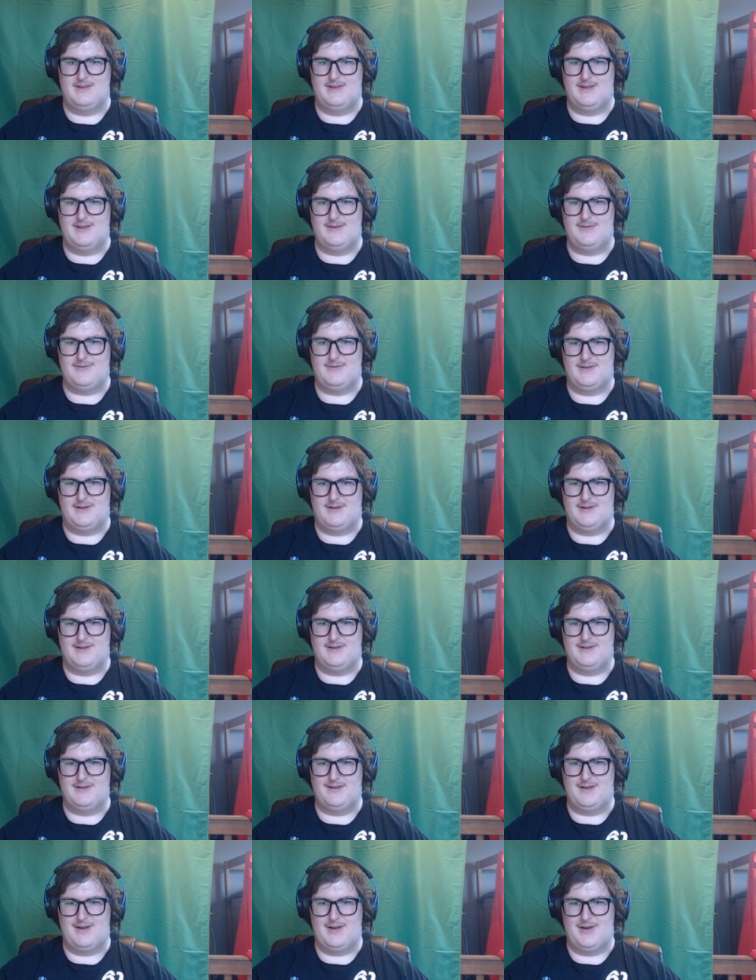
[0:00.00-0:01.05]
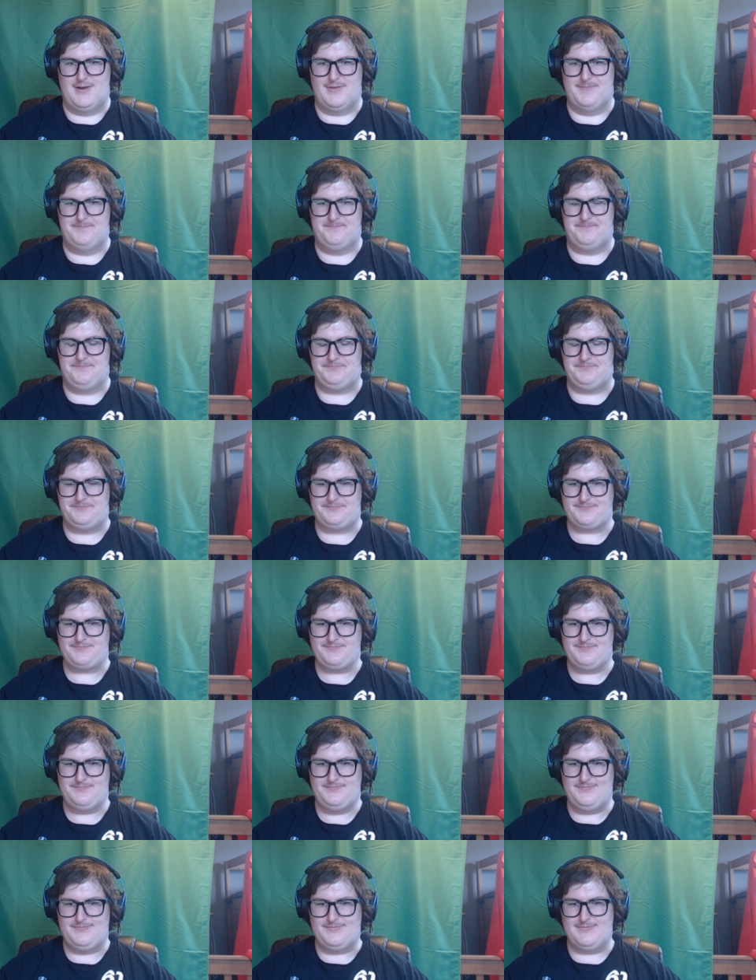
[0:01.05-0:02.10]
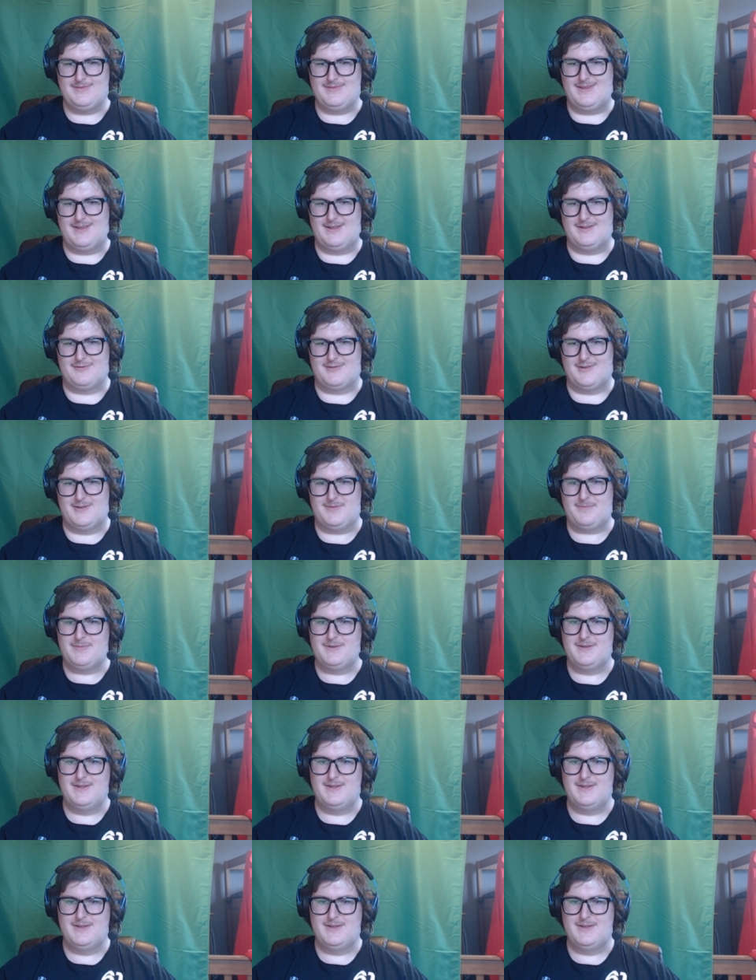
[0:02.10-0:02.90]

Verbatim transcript: If not, um, then rip.